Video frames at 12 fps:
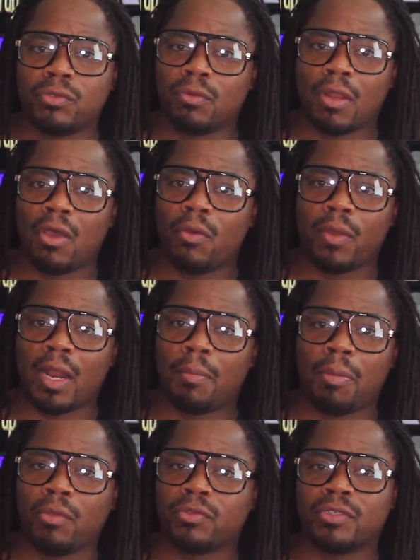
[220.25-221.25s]
too long
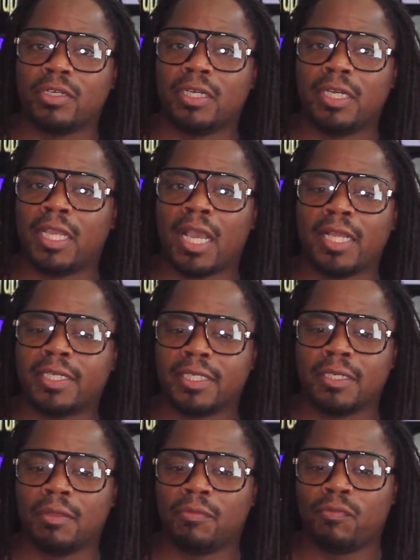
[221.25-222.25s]
without posting any
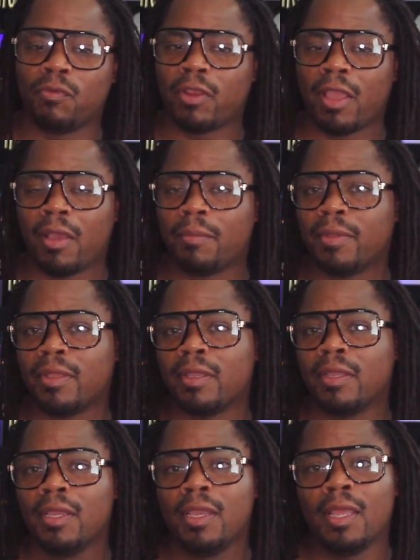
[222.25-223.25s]
content up for y'all, man.